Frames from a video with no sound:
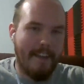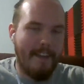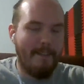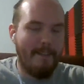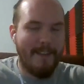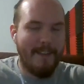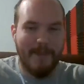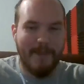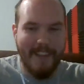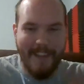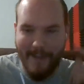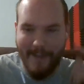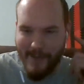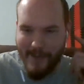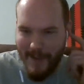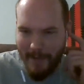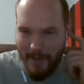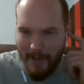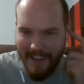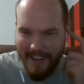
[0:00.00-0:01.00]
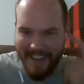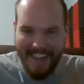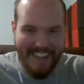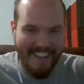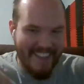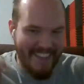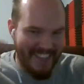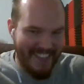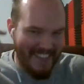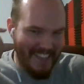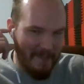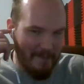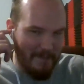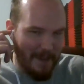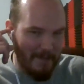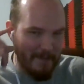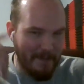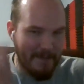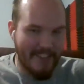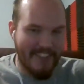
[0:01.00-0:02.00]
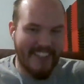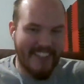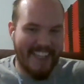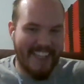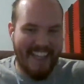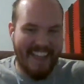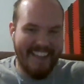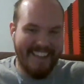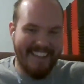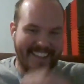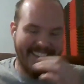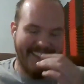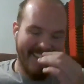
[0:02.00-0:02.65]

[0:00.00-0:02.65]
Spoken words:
I was really afraid we were going to get the same numbers again.